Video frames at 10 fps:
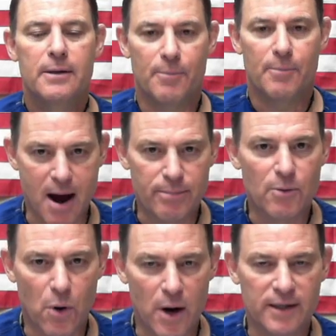The
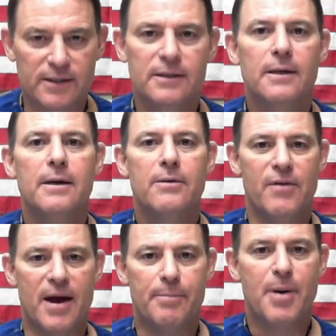problem was
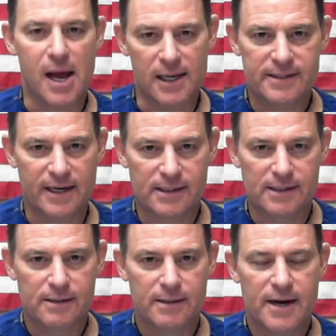that politics